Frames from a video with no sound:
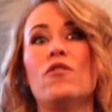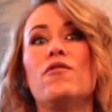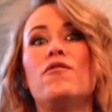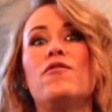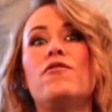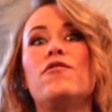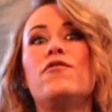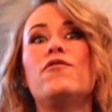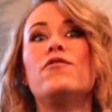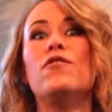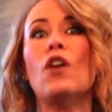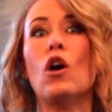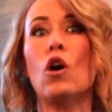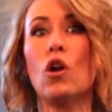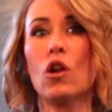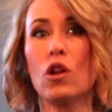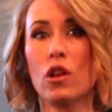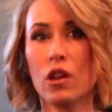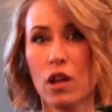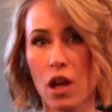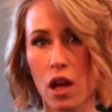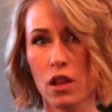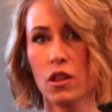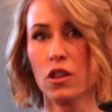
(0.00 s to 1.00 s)

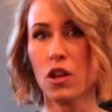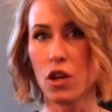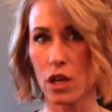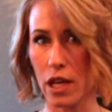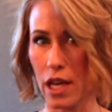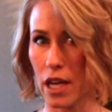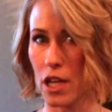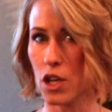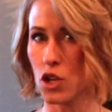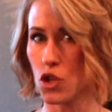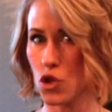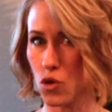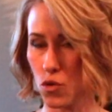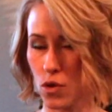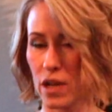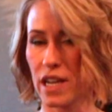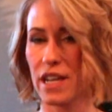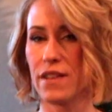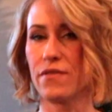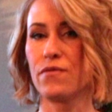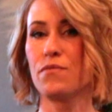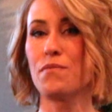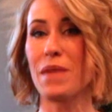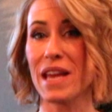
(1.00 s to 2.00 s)
full-looking
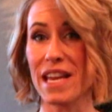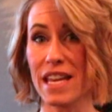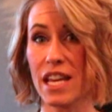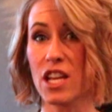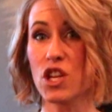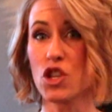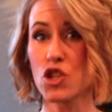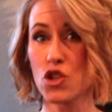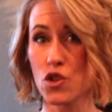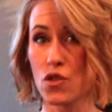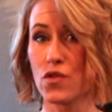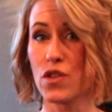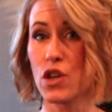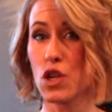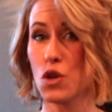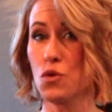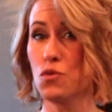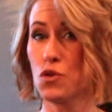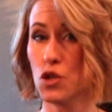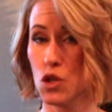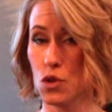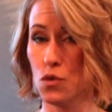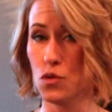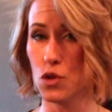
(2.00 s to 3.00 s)
tree, making sure that
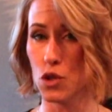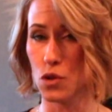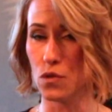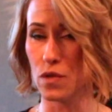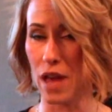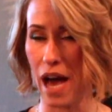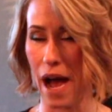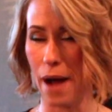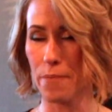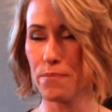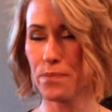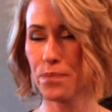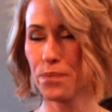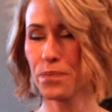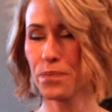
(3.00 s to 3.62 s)
you do do that.